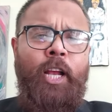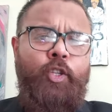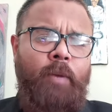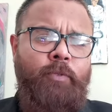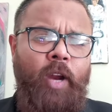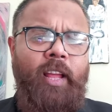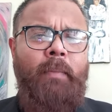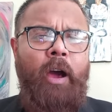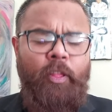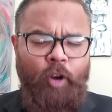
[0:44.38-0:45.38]
So I'm trying to
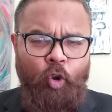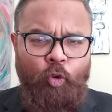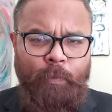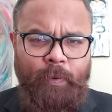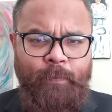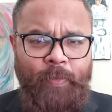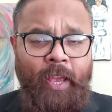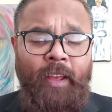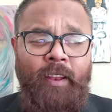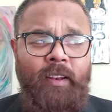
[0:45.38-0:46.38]
come out of the loop,
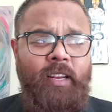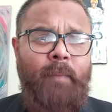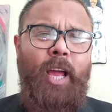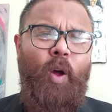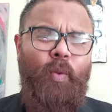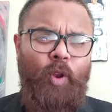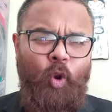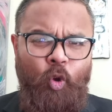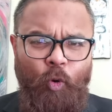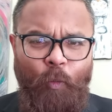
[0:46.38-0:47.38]
and coming out of the
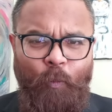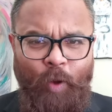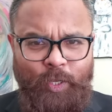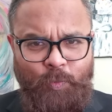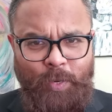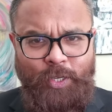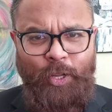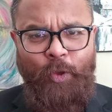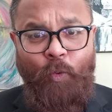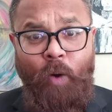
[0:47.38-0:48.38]
loop when
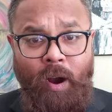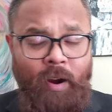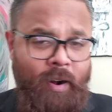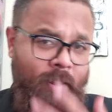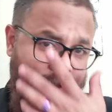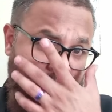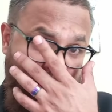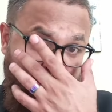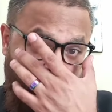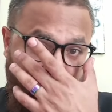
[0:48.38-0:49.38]
especially you are
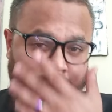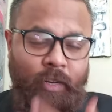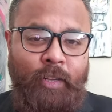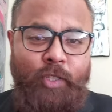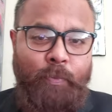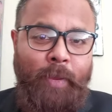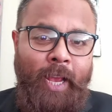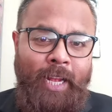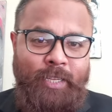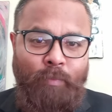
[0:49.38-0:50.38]
considered to be
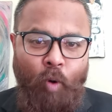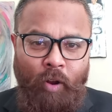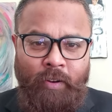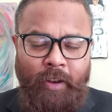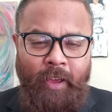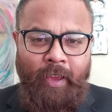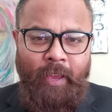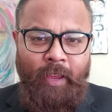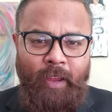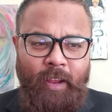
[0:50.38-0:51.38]
as a modern
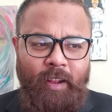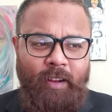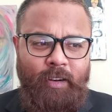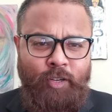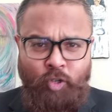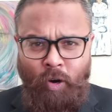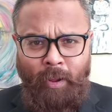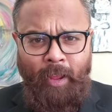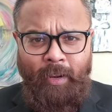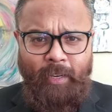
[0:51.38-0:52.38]
day
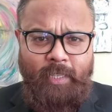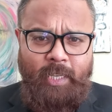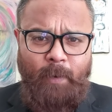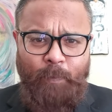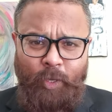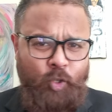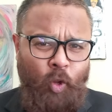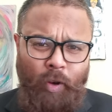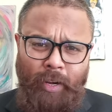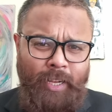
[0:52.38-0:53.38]
drug addict, it's
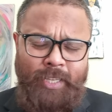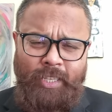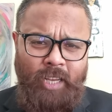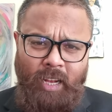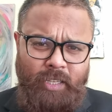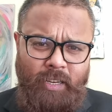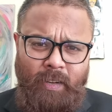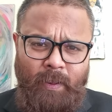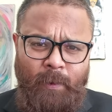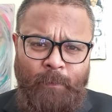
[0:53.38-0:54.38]
not an easy task.
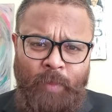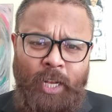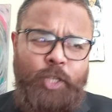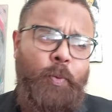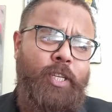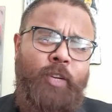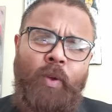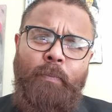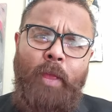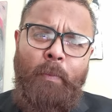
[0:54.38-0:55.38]
Especially
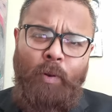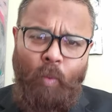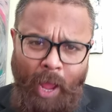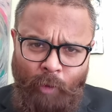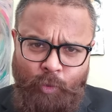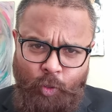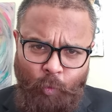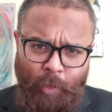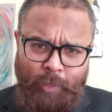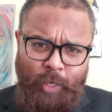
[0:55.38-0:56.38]
when people around
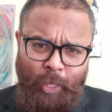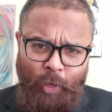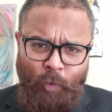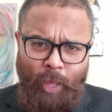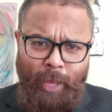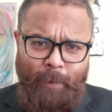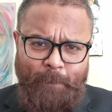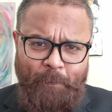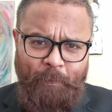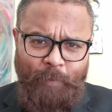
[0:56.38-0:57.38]
you, they're telling you that
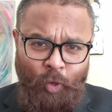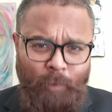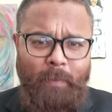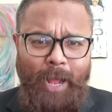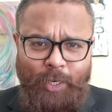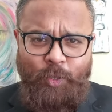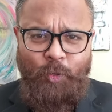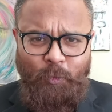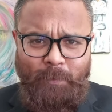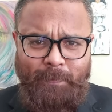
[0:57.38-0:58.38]
you'll be back
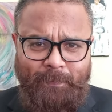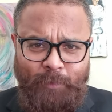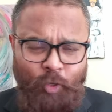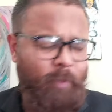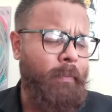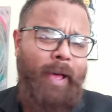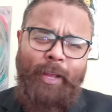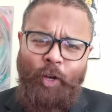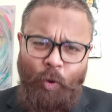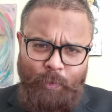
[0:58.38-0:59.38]
soon. You'll be
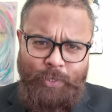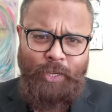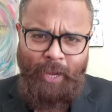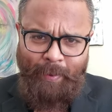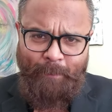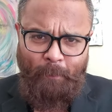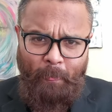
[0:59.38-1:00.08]
back in no time